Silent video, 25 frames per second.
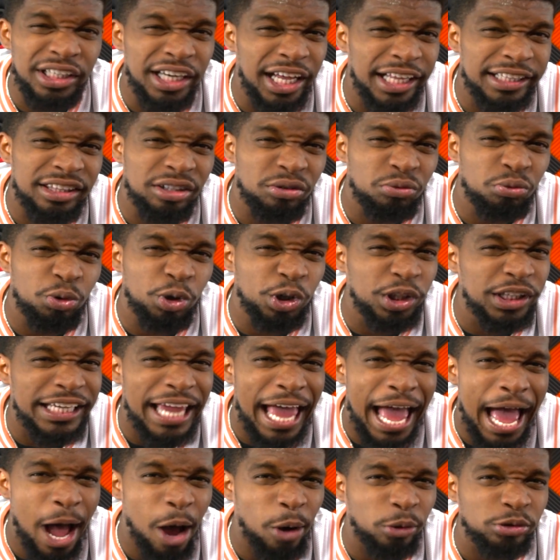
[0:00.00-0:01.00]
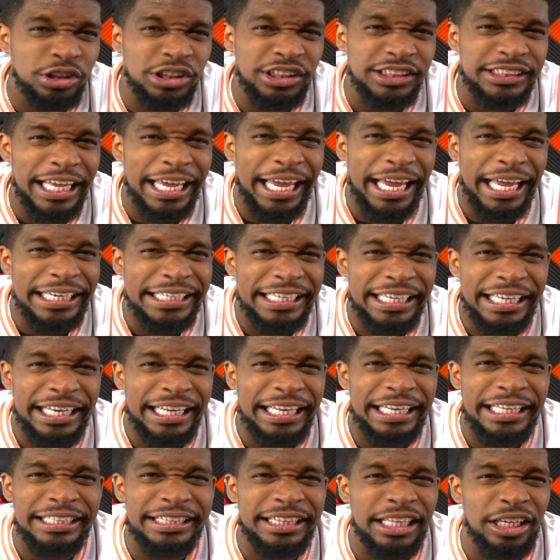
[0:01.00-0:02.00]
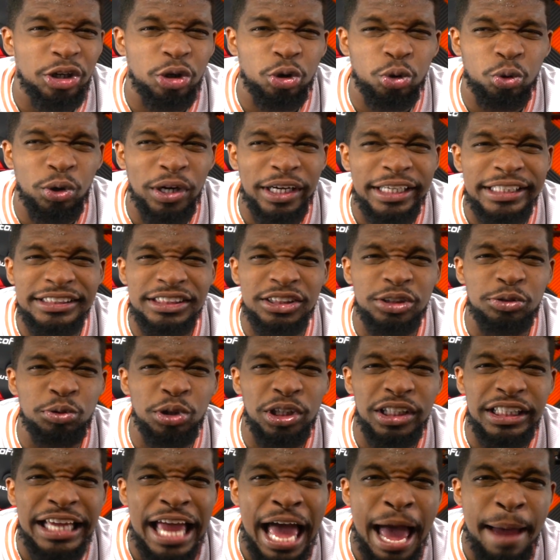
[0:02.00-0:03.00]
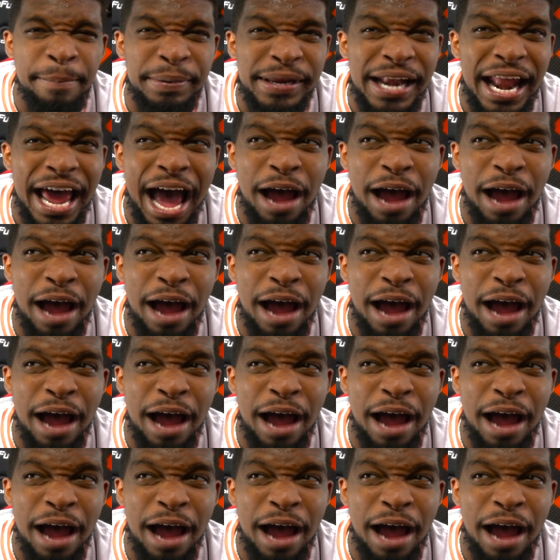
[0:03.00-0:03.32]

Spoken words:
Nothing really outstanding, anything crazy really happened.